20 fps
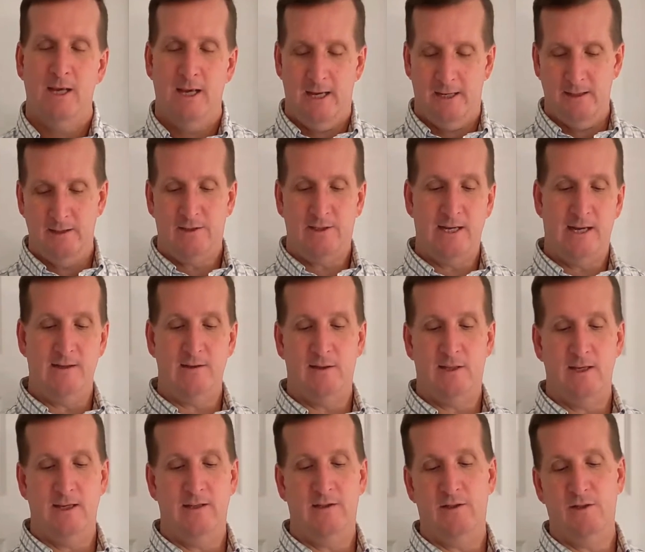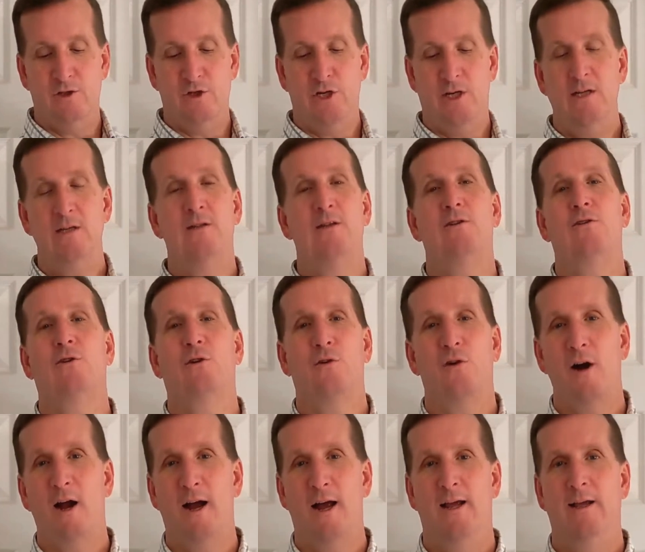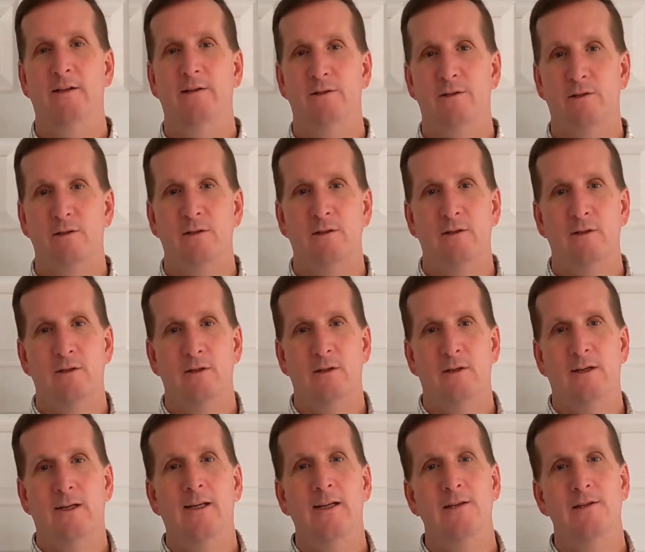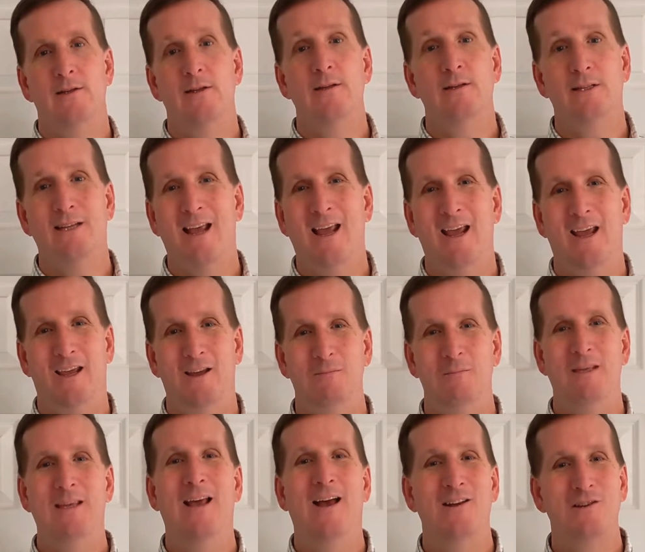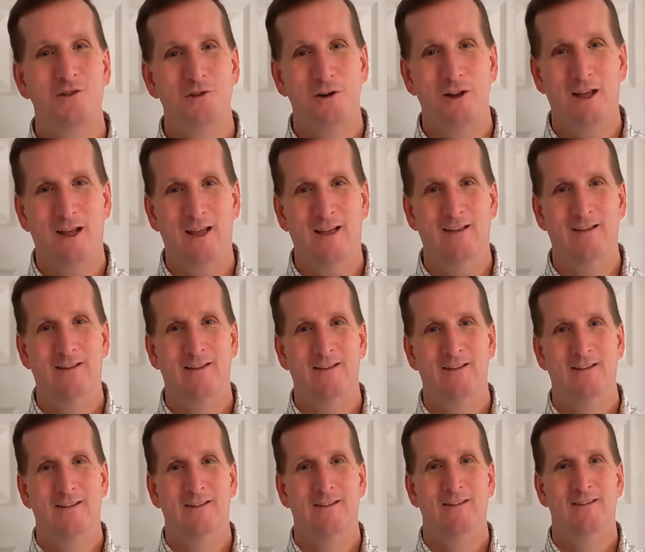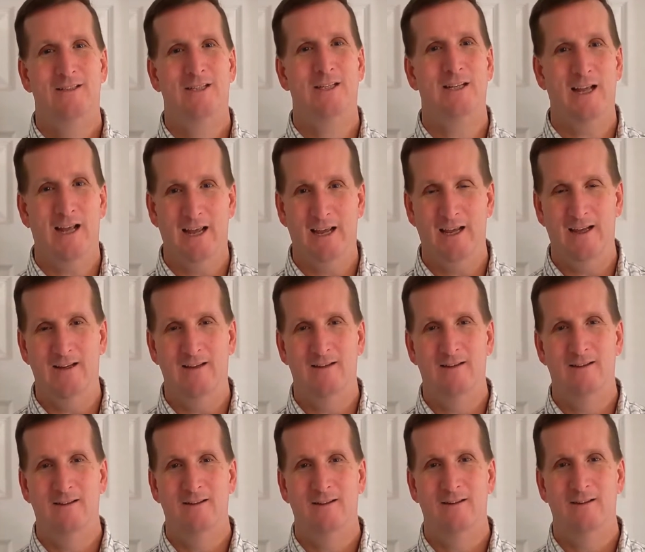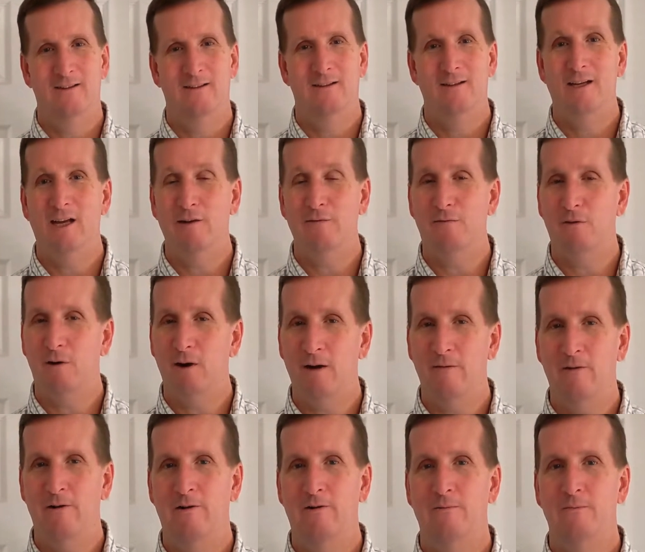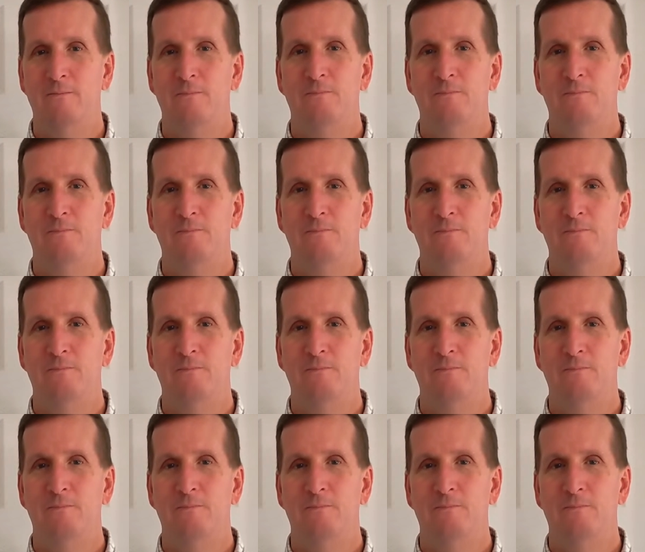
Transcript: And it says this Jesus Christ is the same yesterday, today, and forever.